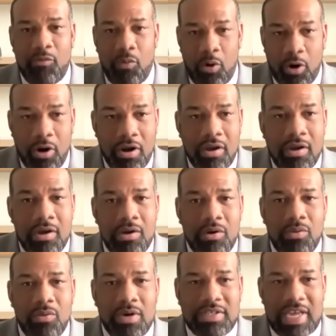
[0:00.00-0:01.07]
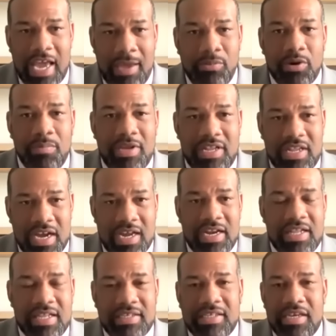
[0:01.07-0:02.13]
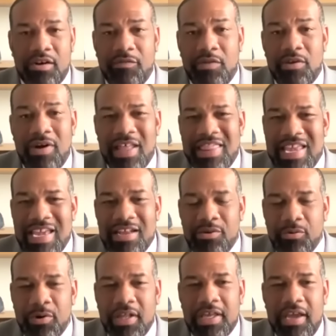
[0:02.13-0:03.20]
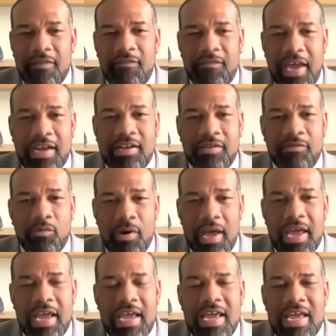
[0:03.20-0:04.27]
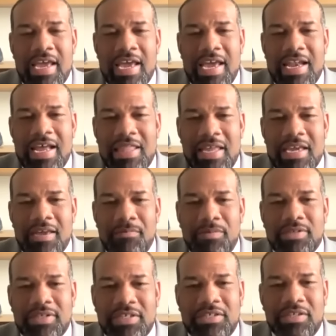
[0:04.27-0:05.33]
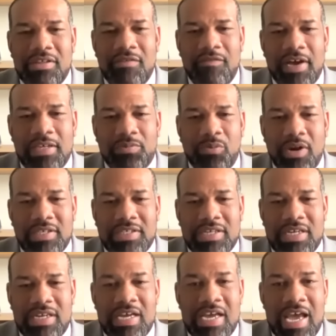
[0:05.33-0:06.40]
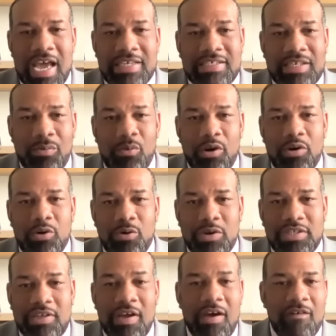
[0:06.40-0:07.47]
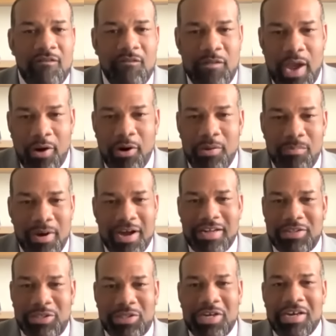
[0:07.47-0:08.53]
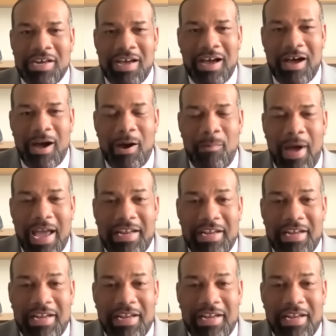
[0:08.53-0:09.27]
of work was able to be done in this interview, I think, in a really effective way. And I think it positioned the vice president as someone who is very much um,